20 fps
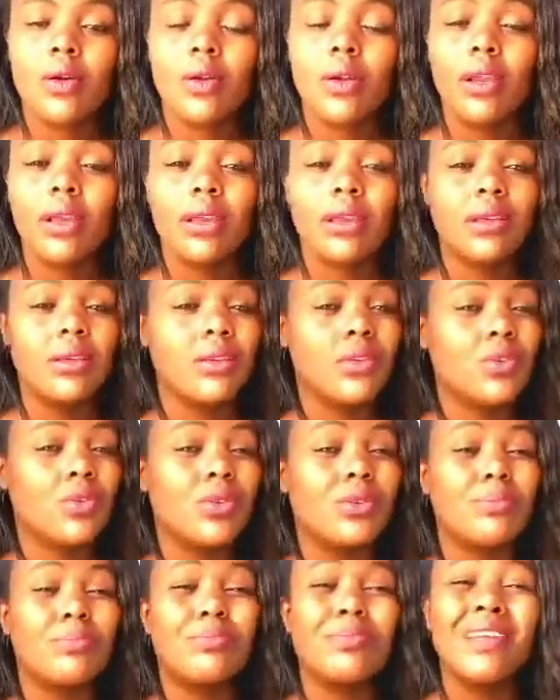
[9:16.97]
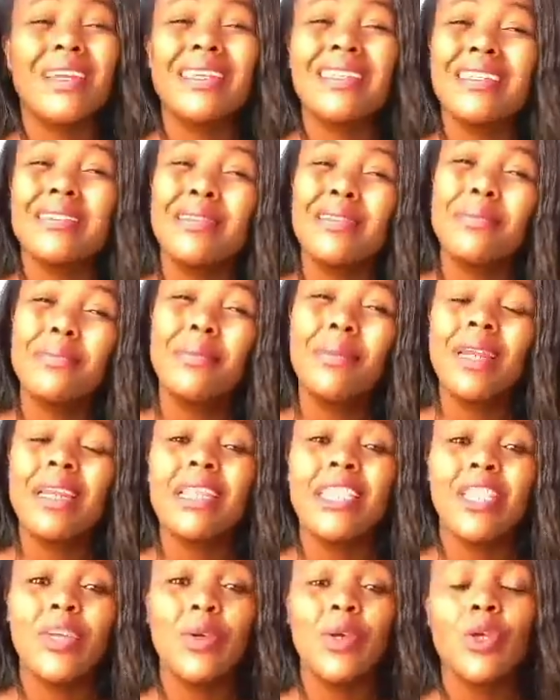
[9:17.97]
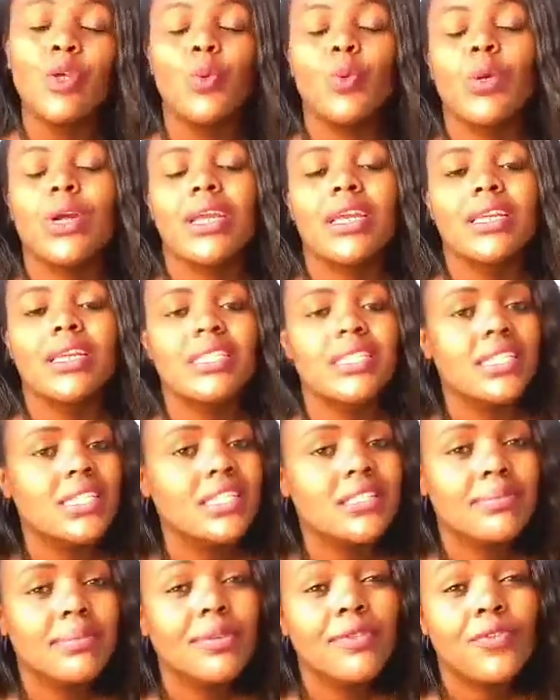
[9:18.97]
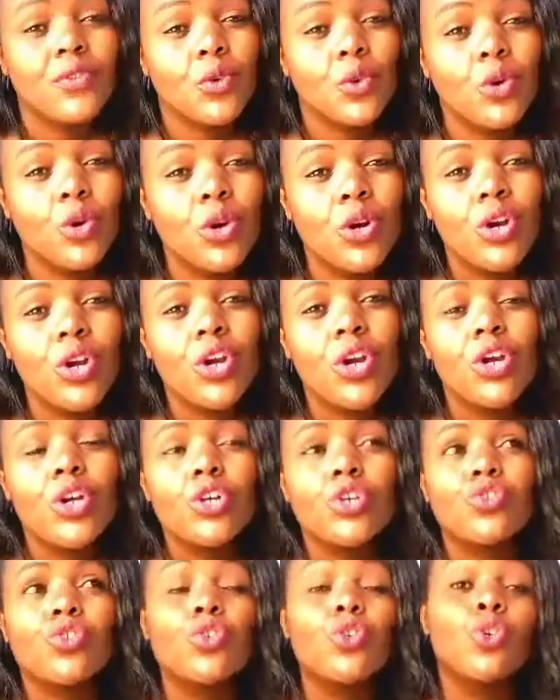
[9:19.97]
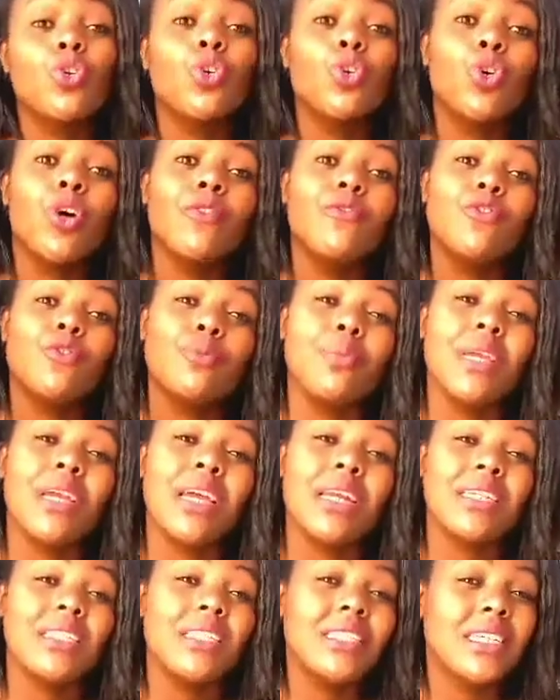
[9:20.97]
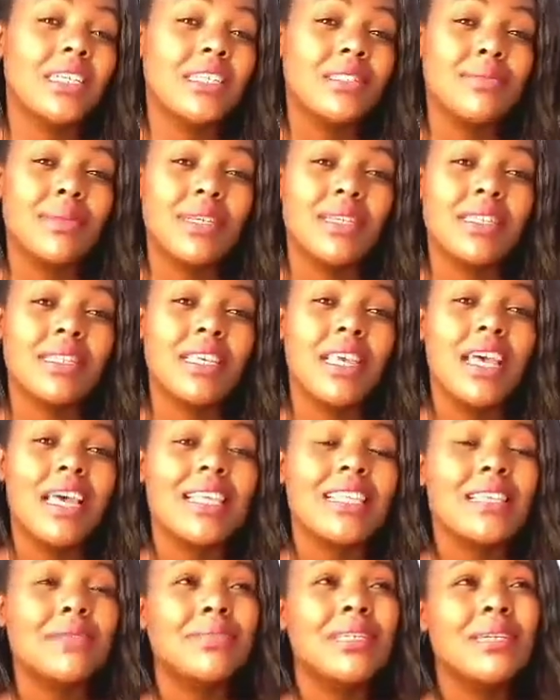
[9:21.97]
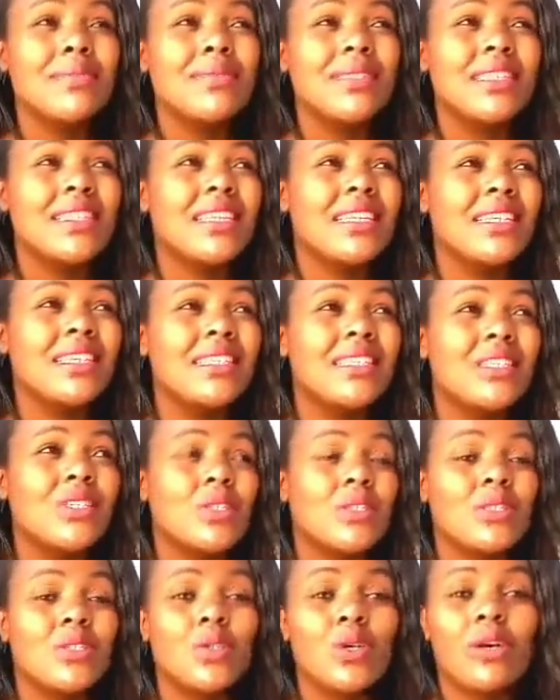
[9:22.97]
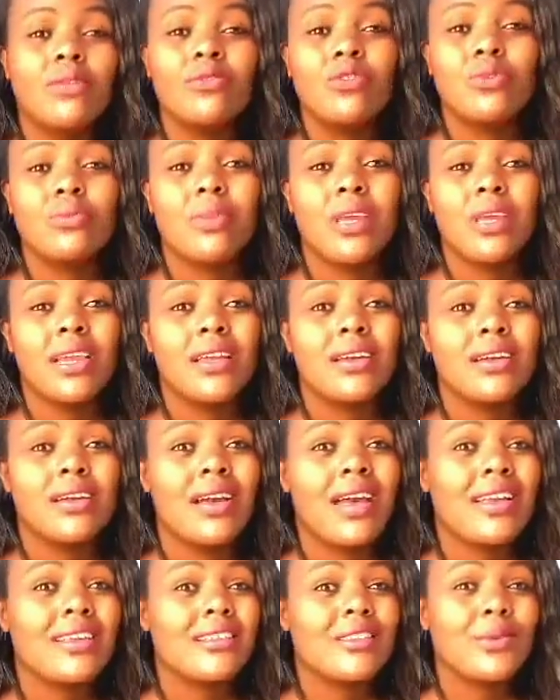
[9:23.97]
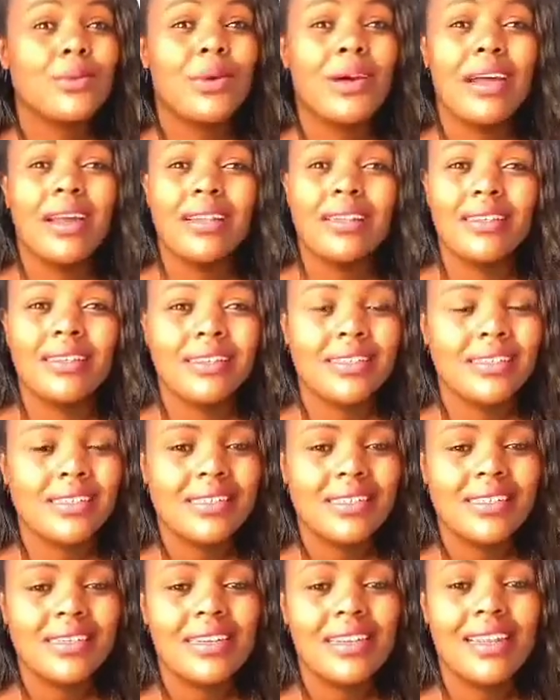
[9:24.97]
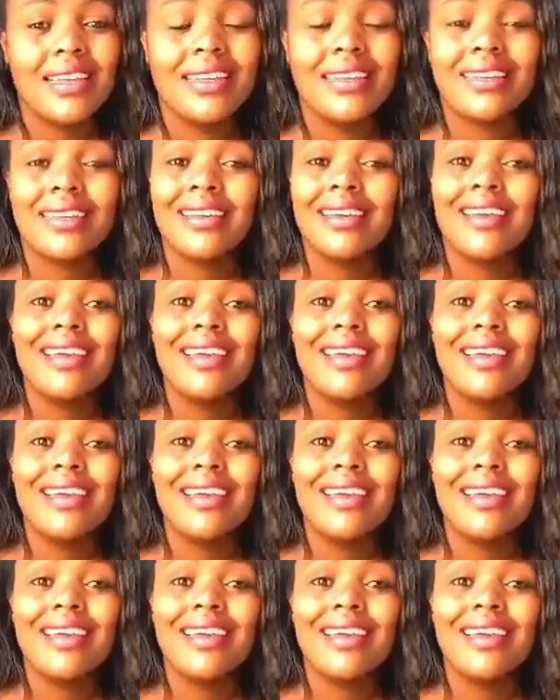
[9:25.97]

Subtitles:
like, you're not getting the money the way you were getting it before. So you know you have to make adjustments. Sometimes the decisions you have to make are so hard, like